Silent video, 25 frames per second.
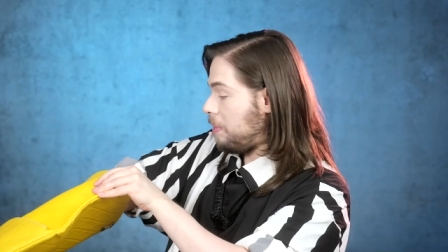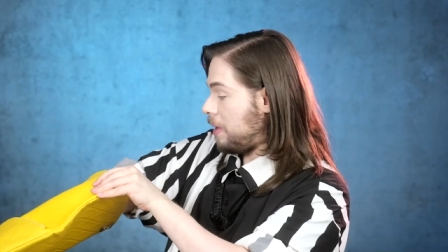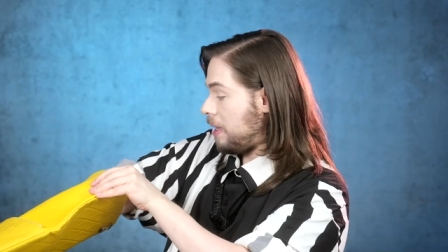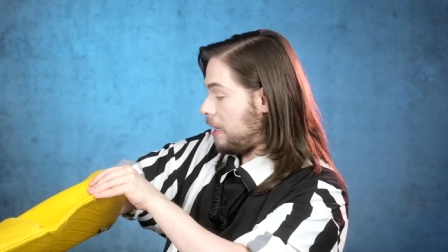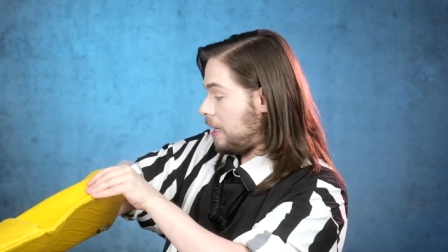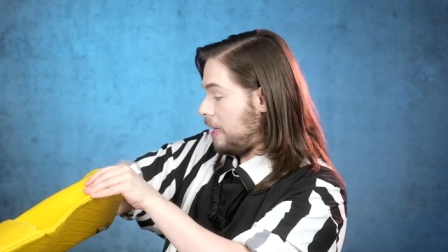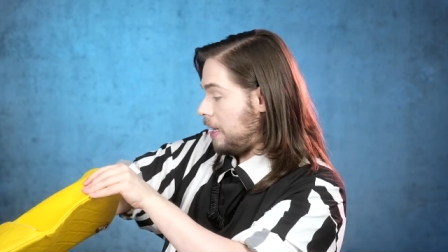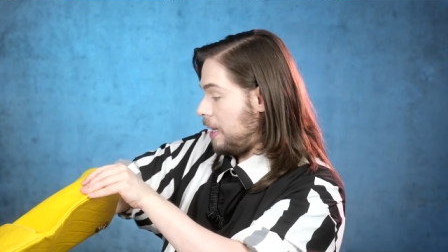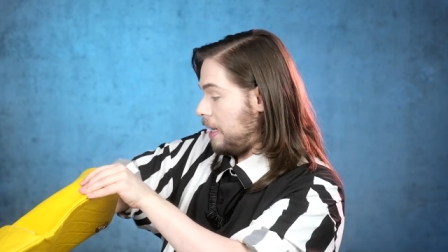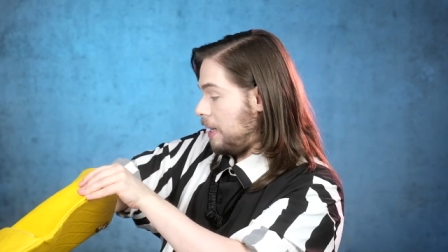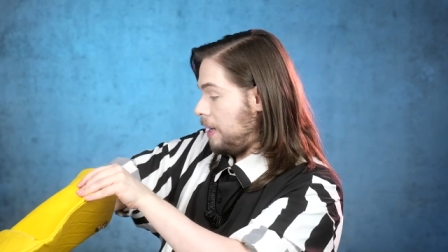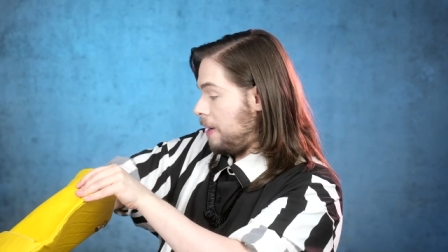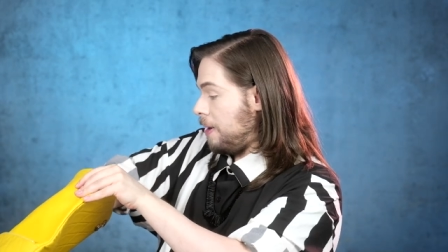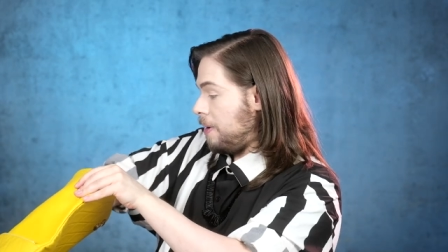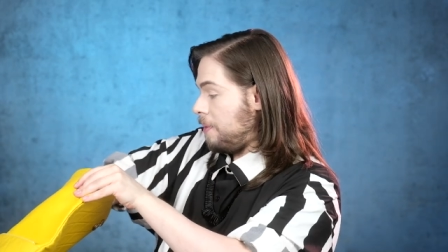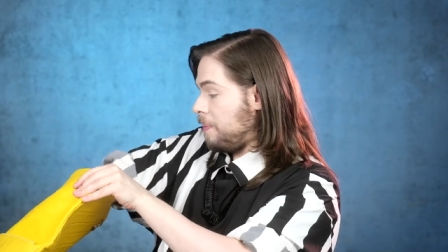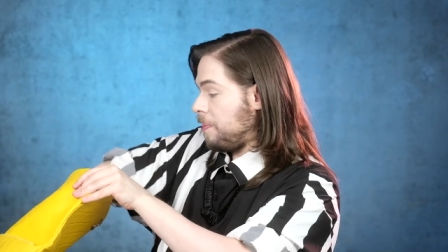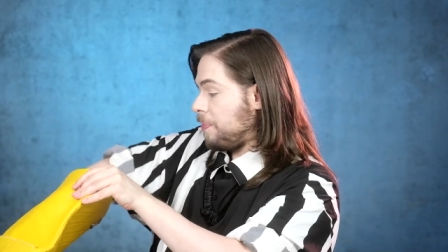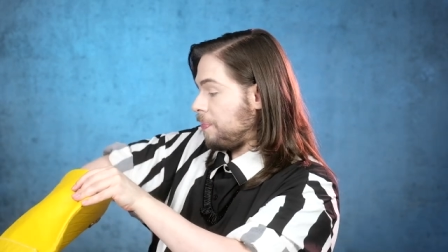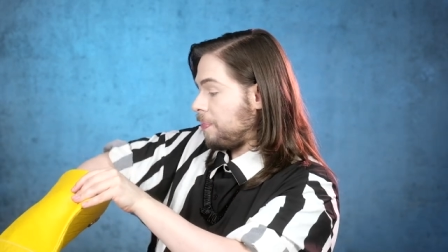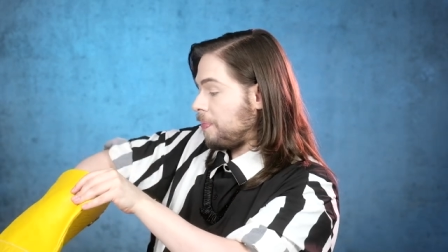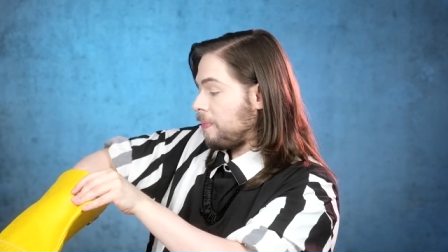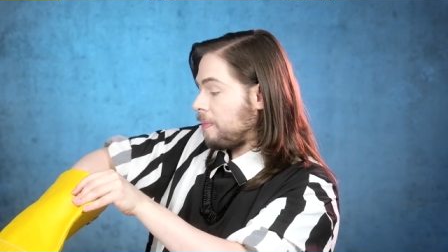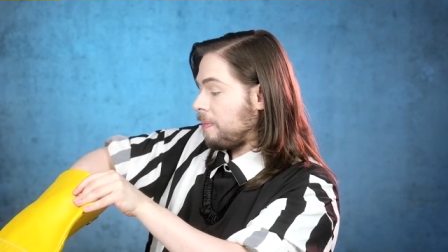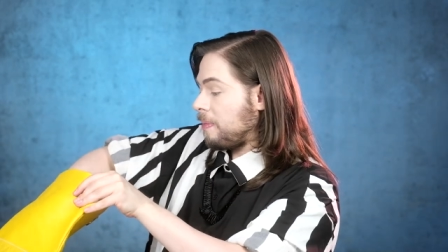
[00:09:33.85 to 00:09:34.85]
But
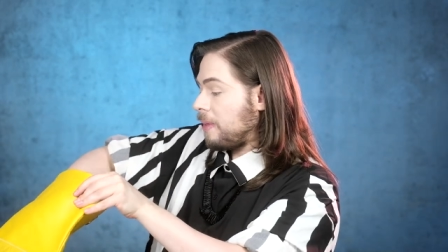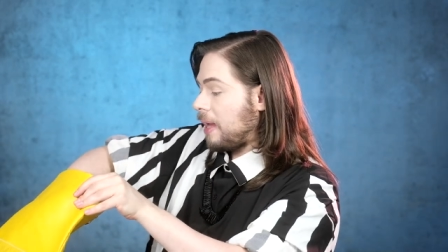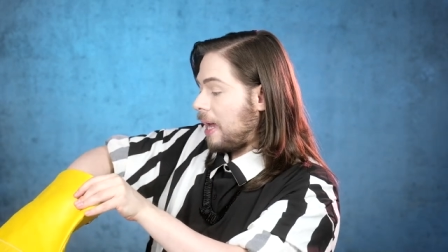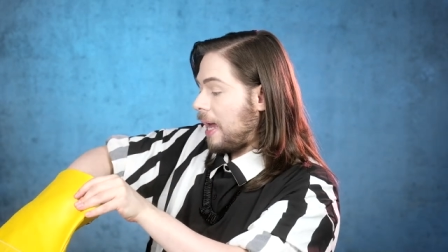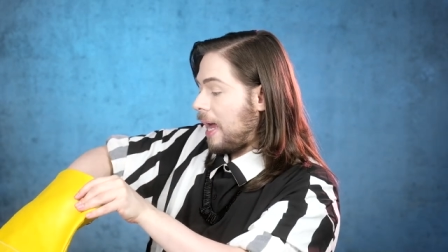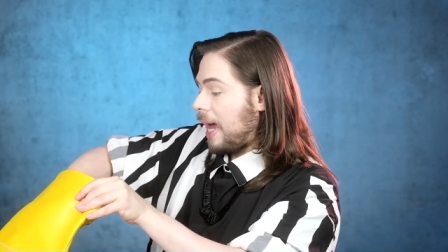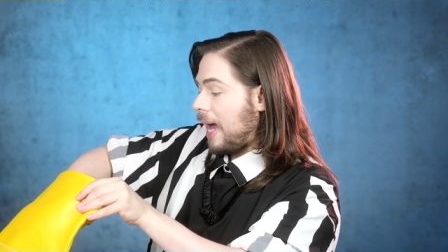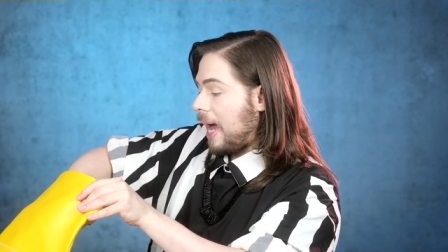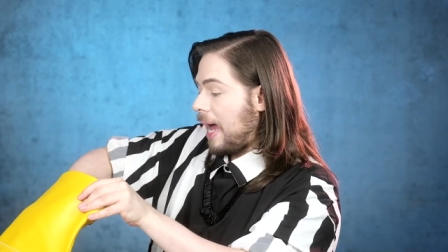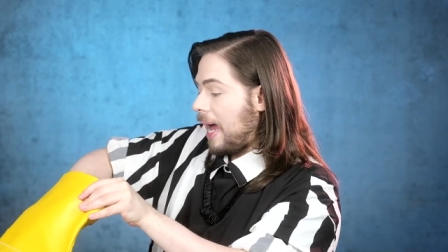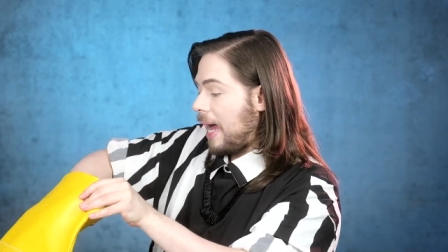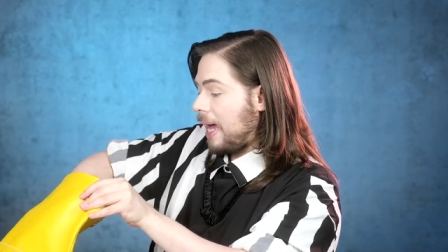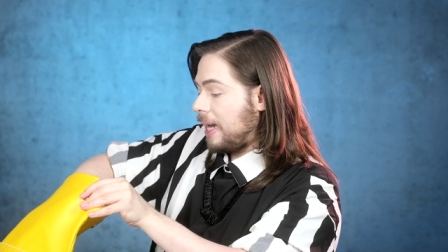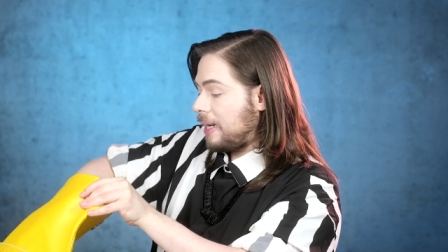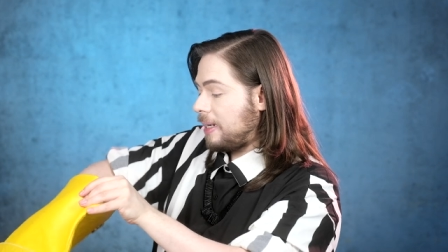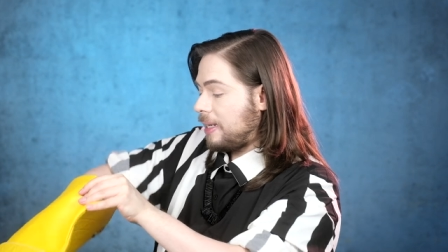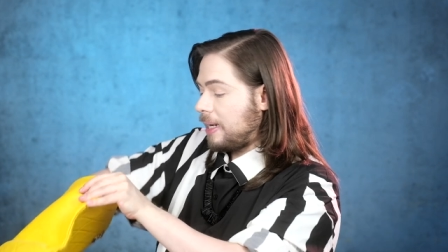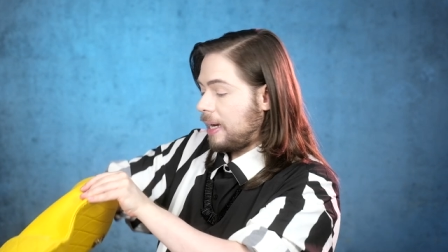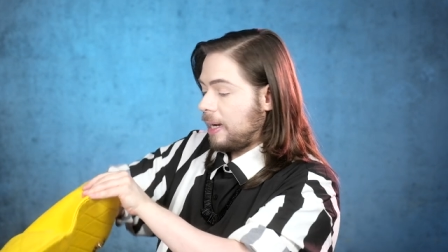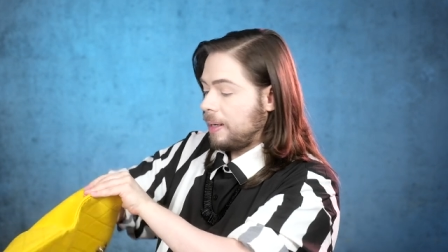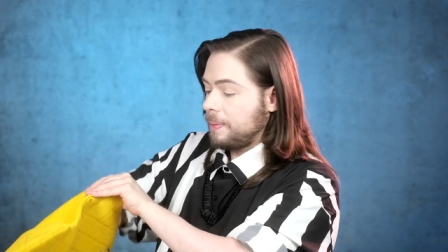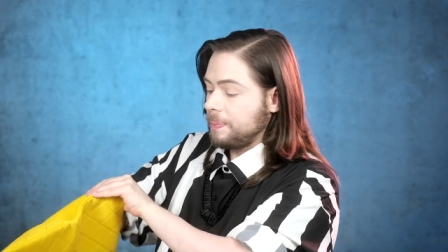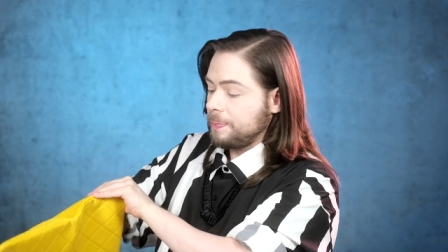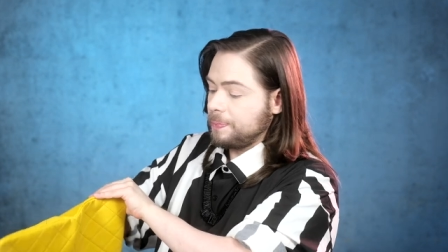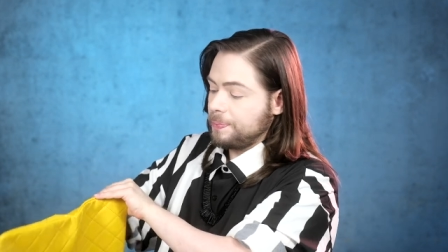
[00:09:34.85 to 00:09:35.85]
And...
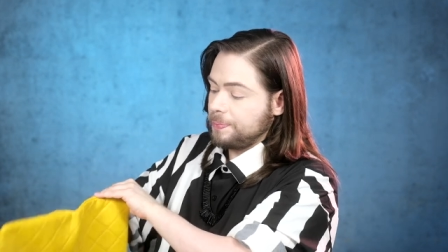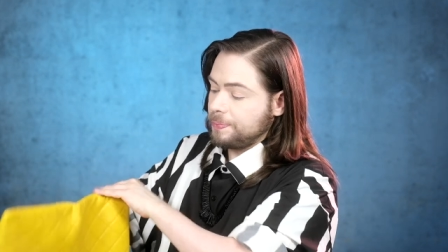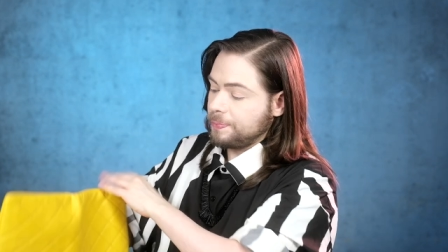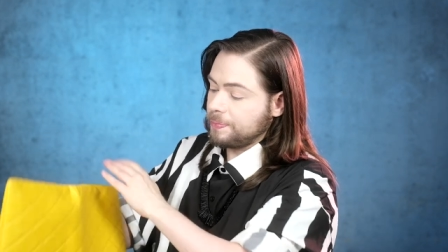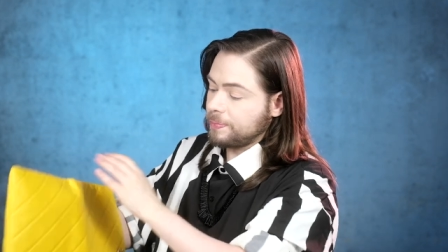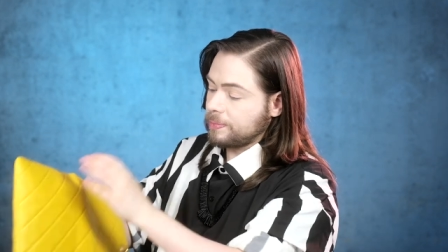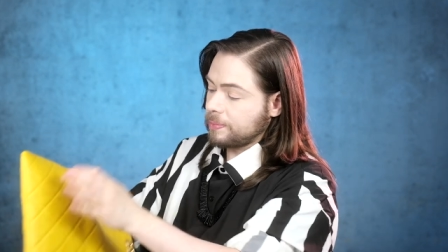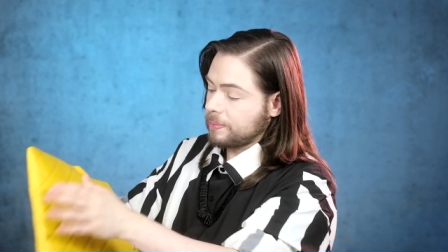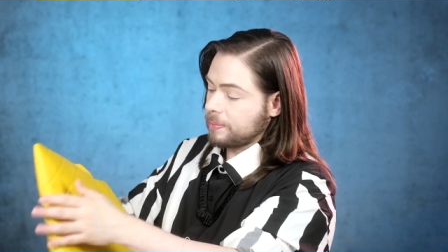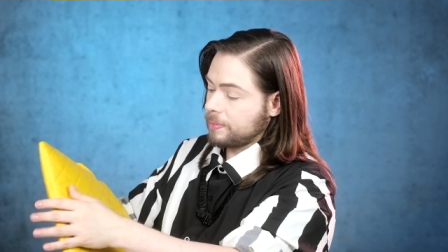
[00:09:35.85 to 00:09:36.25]
um.